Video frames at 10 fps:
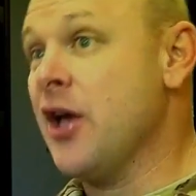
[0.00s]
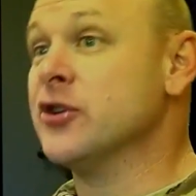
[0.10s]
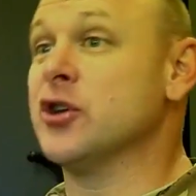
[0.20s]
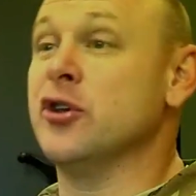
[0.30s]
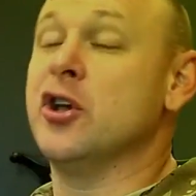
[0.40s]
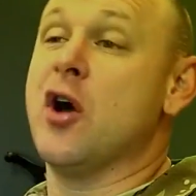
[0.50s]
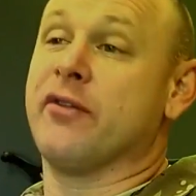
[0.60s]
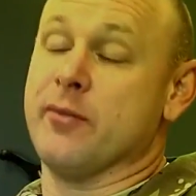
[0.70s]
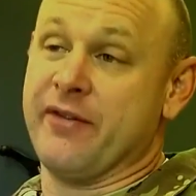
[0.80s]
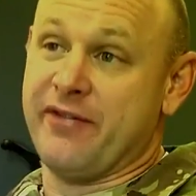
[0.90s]
So you go
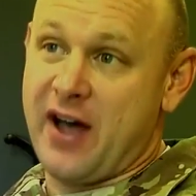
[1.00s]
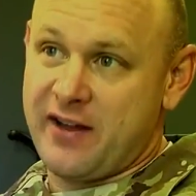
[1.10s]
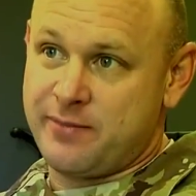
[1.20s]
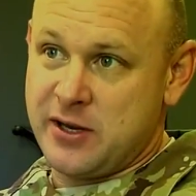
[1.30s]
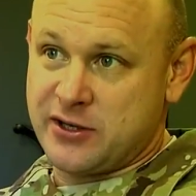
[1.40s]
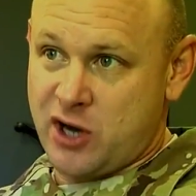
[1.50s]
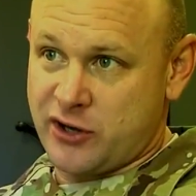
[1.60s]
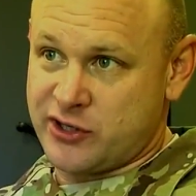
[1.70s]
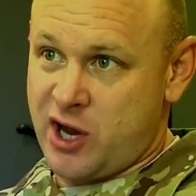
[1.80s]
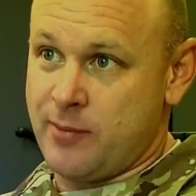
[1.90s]
from a five-piece
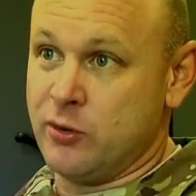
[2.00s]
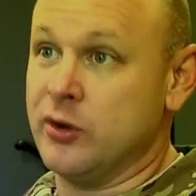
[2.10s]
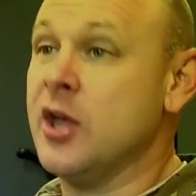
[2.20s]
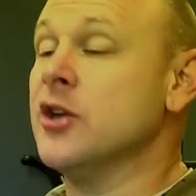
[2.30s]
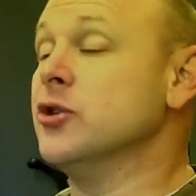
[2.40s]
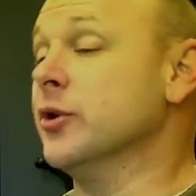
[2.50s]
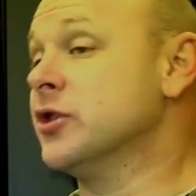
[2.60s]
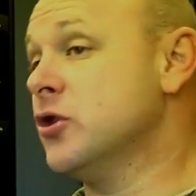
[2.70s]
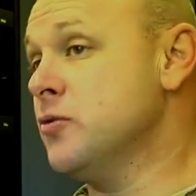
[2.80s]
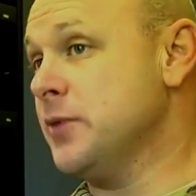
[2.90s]
ensemble to a
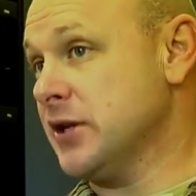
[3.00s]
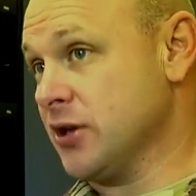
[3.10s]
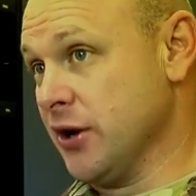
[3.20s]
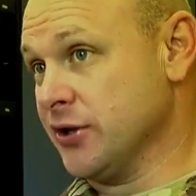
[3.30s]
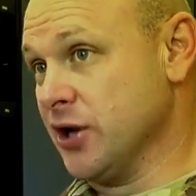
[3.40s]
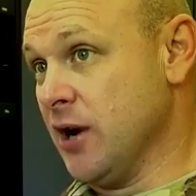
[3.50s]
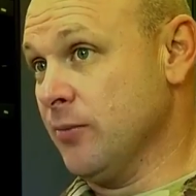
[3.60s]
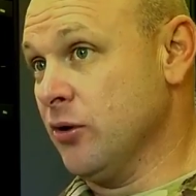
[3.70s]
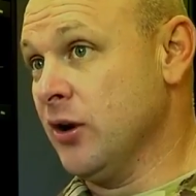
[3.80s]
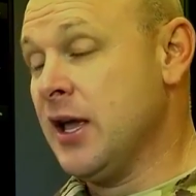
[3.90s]
two-piece
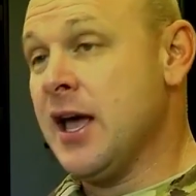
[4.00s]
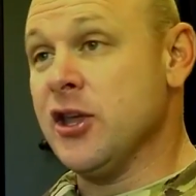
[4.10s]
ensemble.